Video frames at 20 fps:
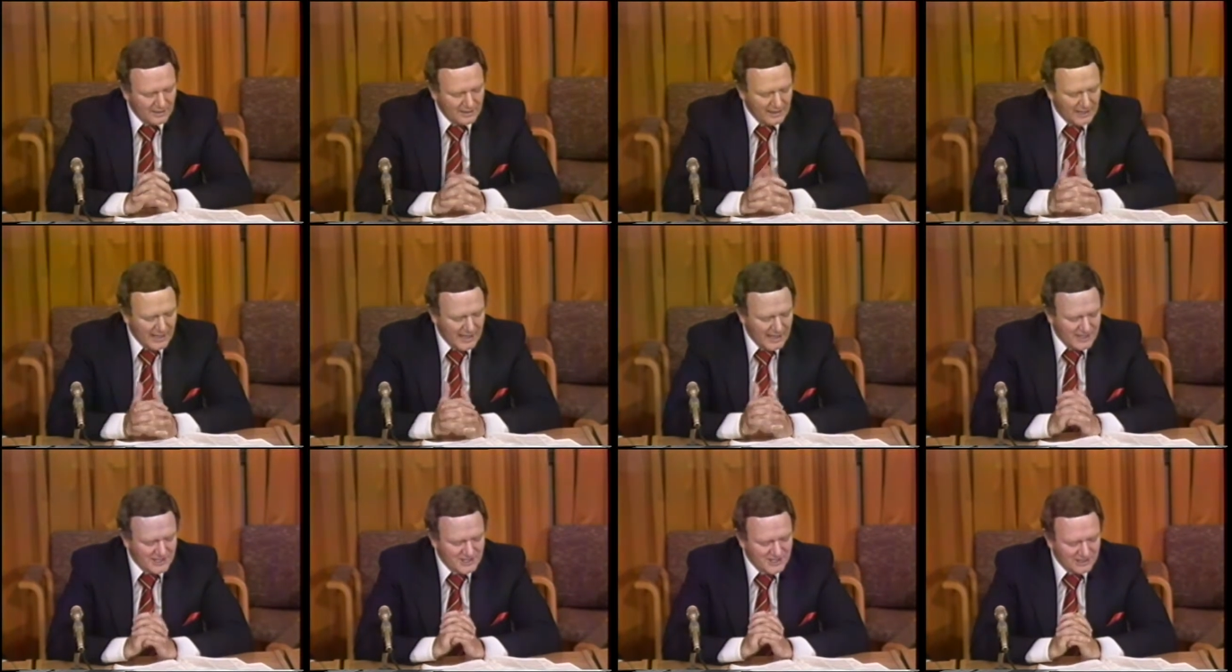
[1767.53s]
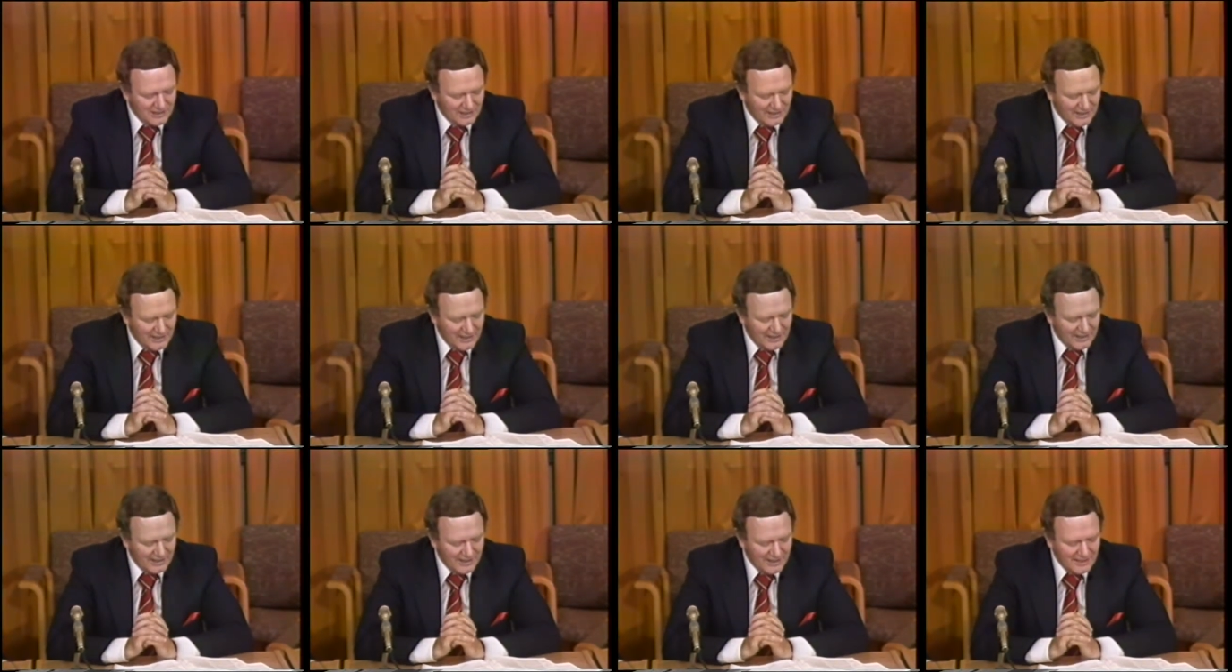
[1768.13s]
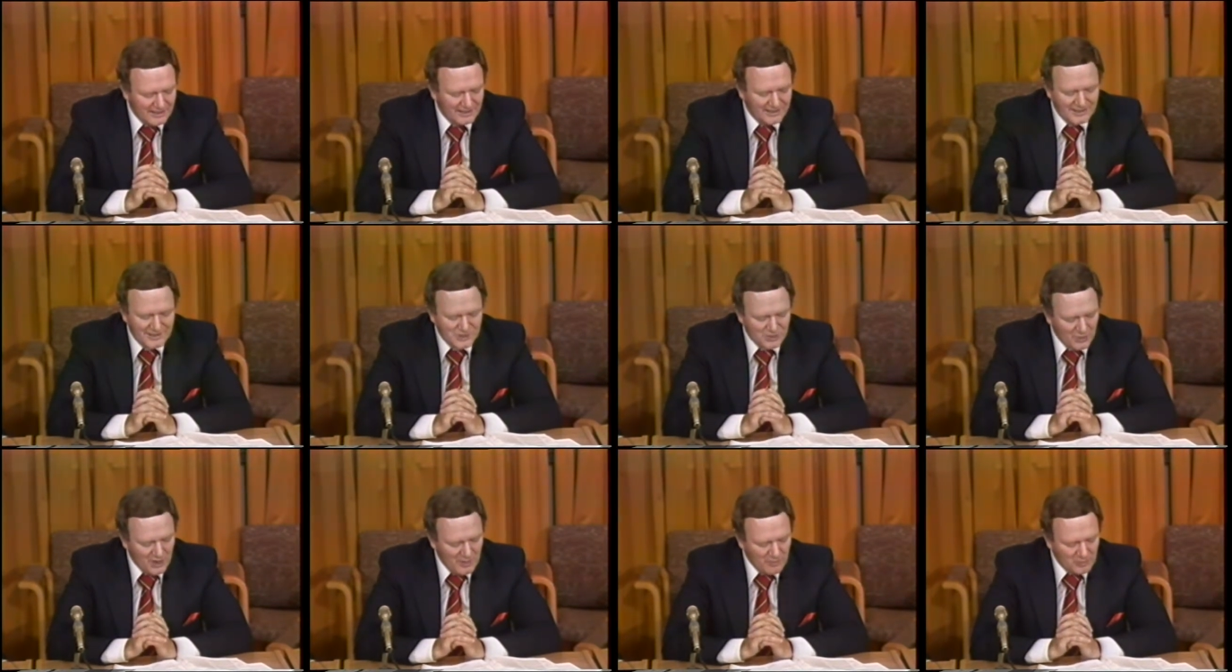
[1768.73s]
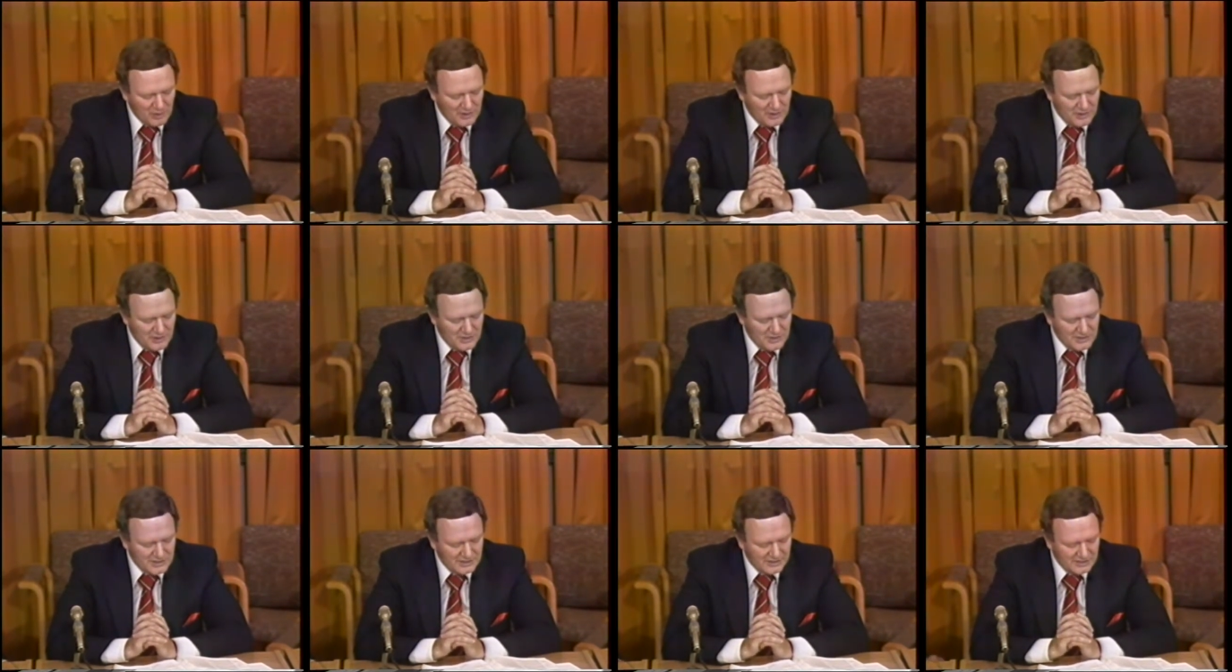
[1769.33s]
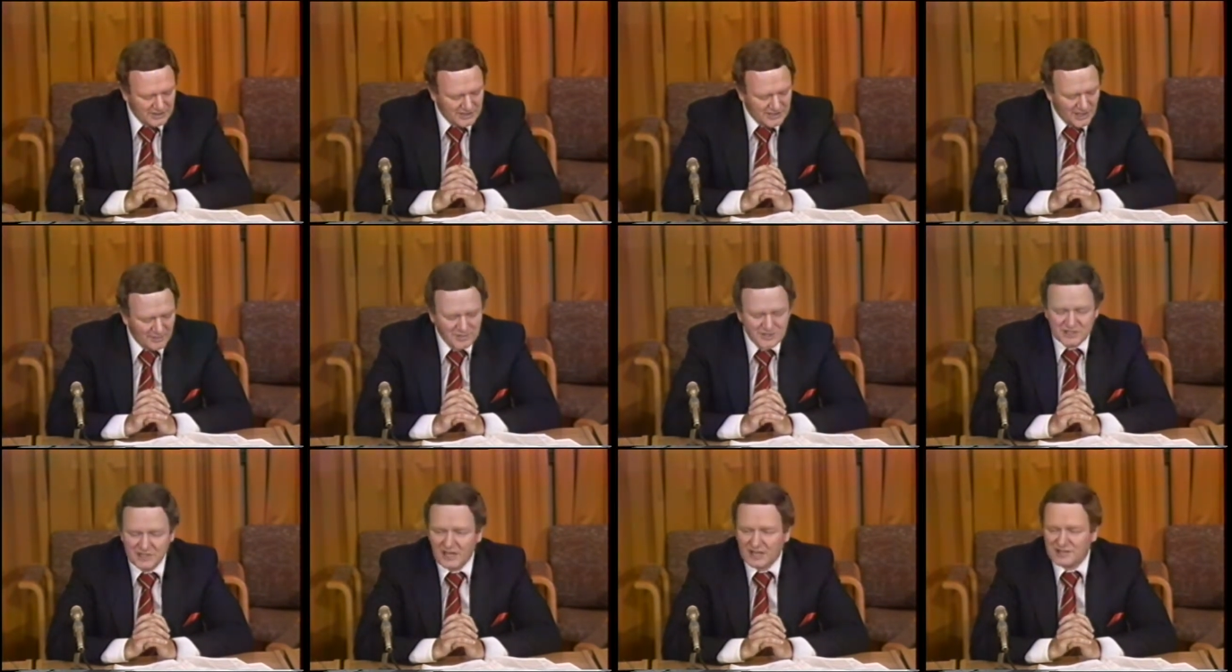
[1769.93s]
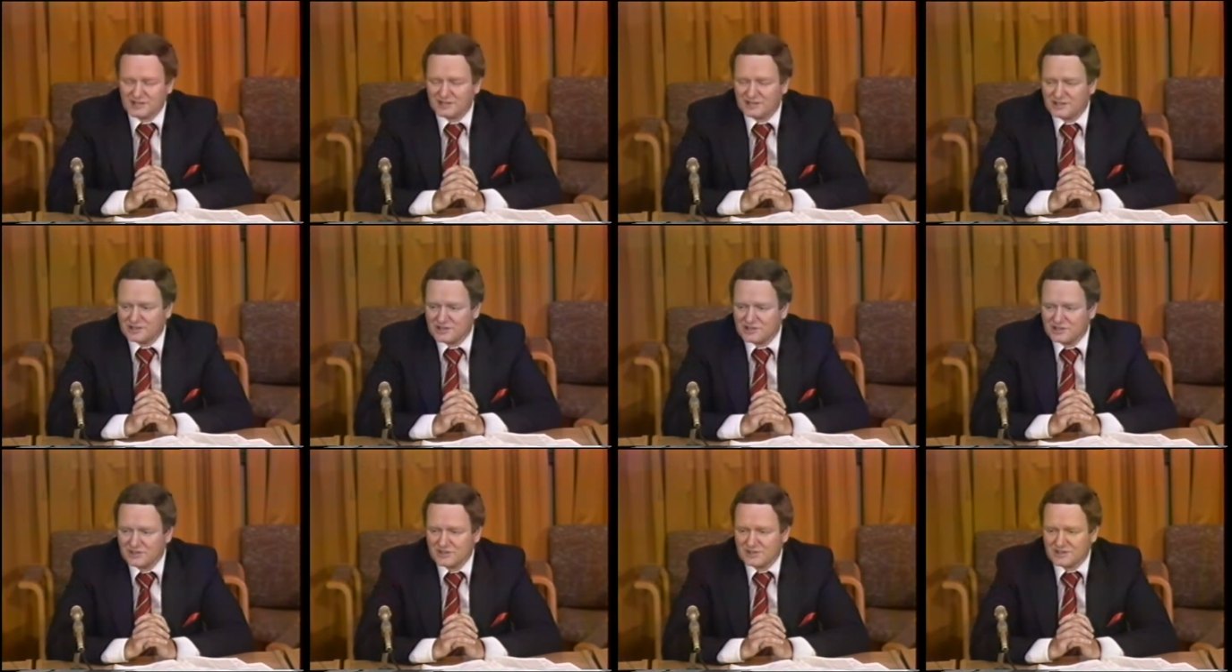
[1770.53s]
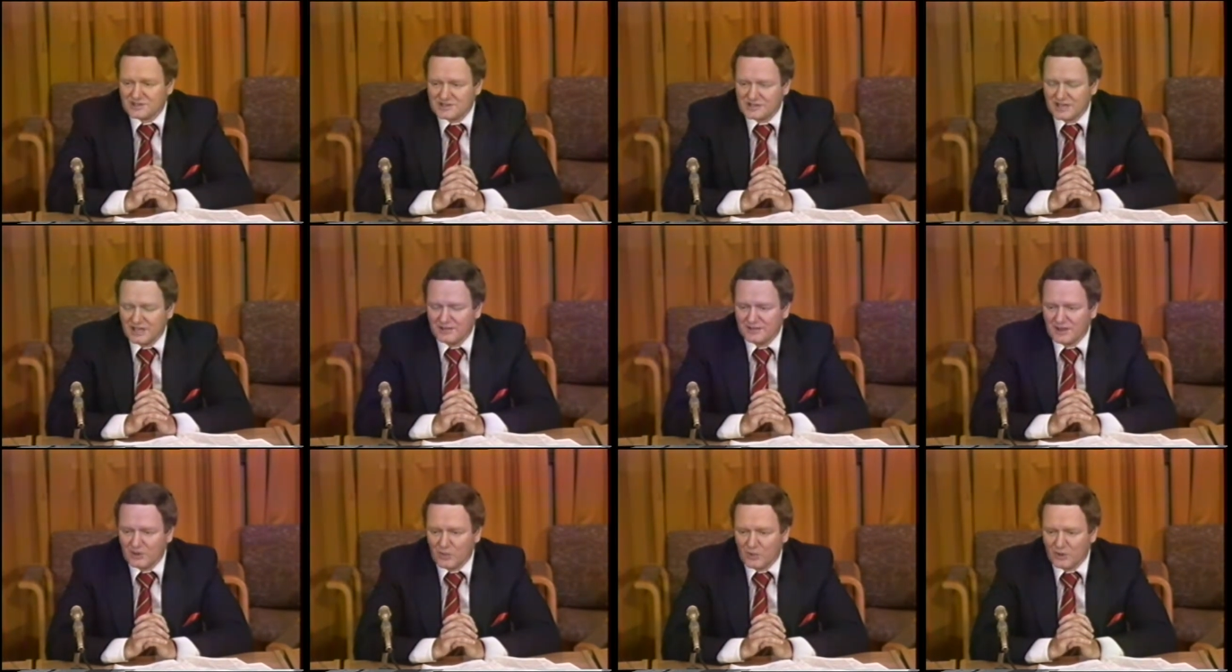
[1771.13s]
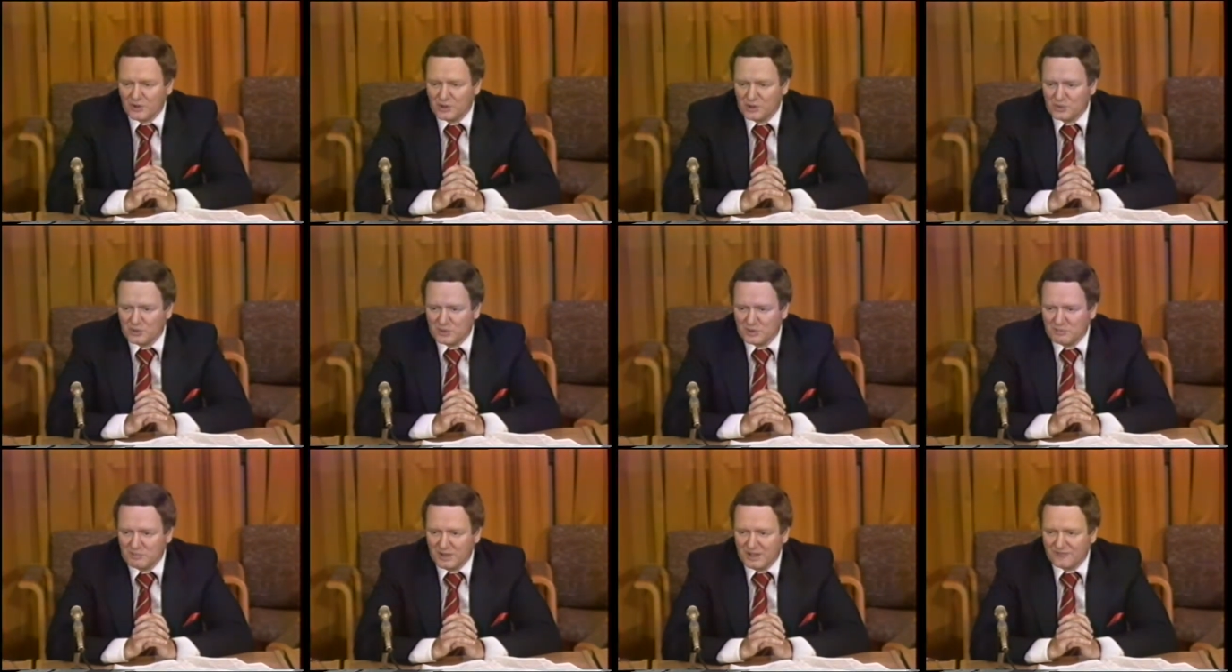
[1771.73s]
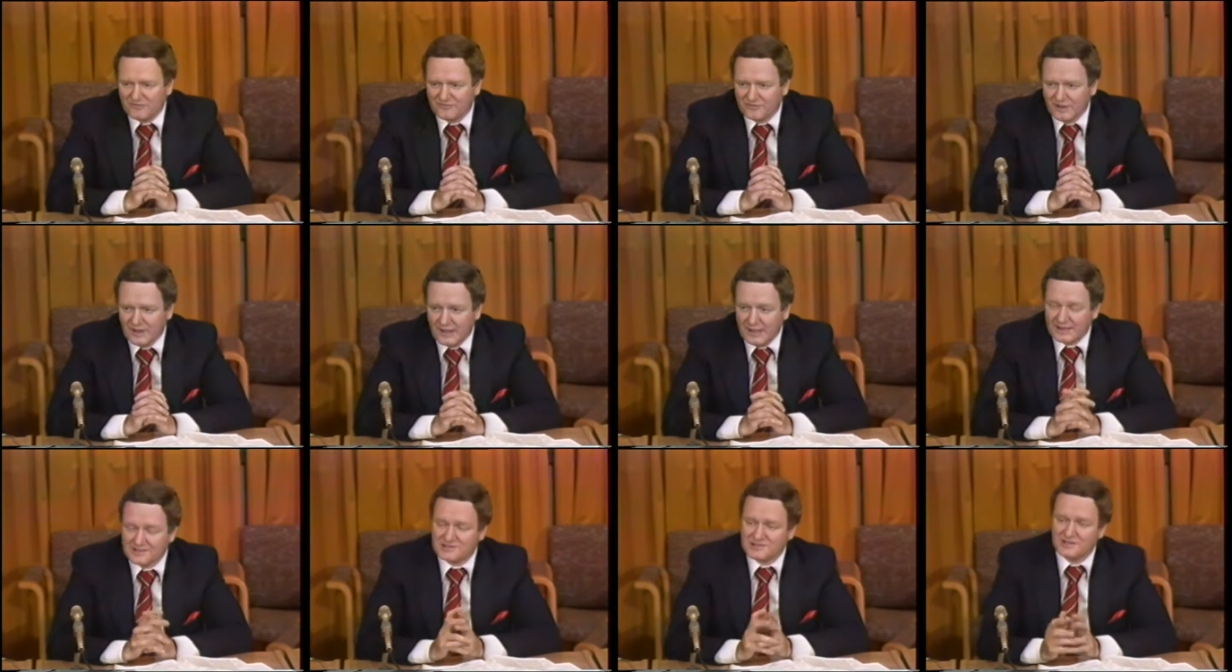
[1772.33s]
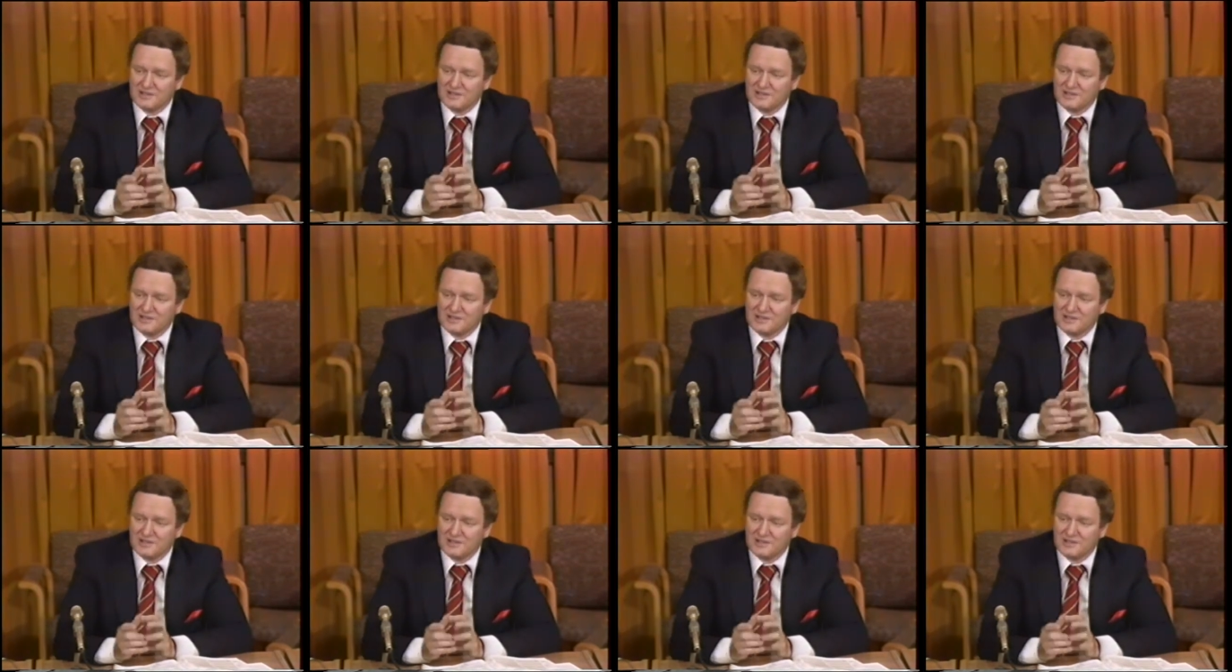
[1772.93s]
Castellani is reproduced in subsection 2 to say that where you admit facts,